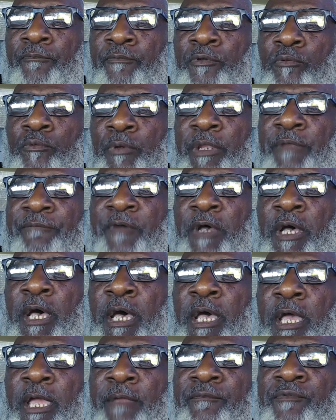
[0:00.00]

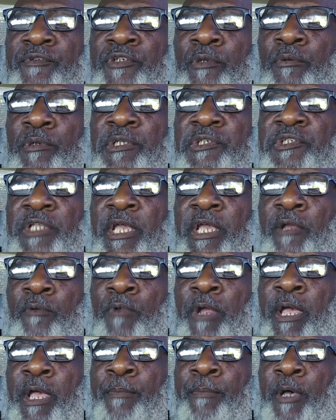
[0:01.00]
25, Judas said,
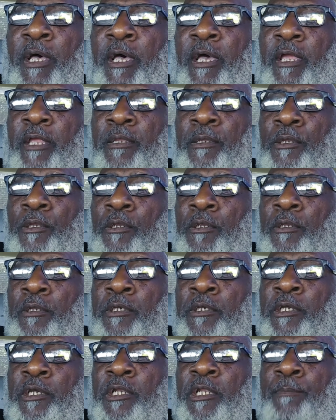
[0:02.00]
Rabbi,
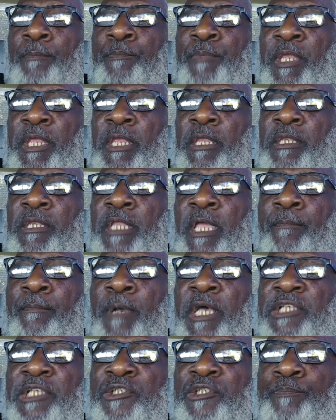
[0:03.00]
could it be that
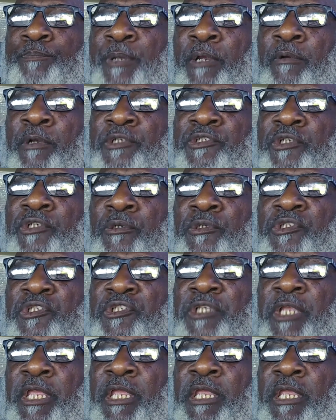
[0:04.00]
my spiritual
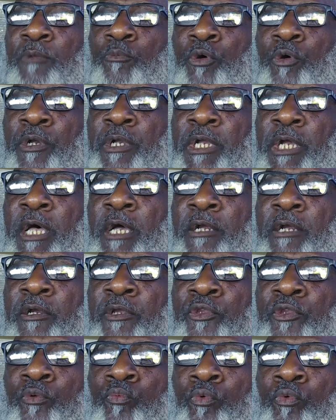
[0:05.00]
seed will conquer
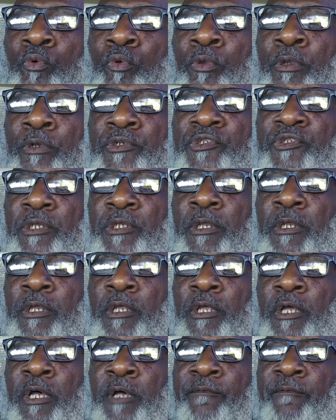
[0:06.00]
the rulers
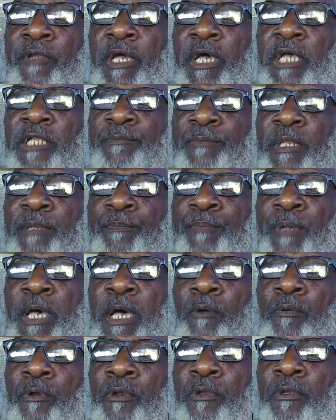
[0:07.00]
of cosmic
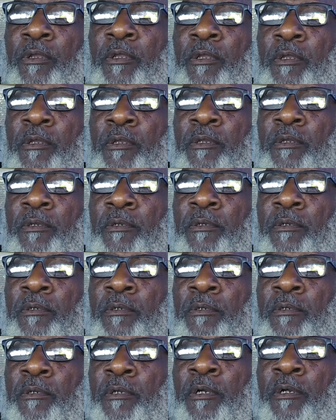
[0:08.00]
power?
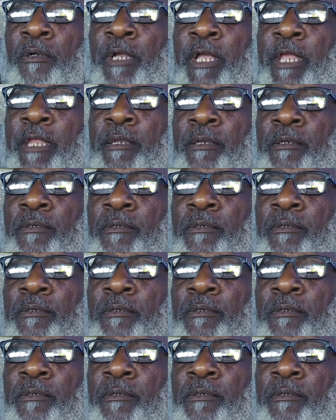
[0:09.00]
All right.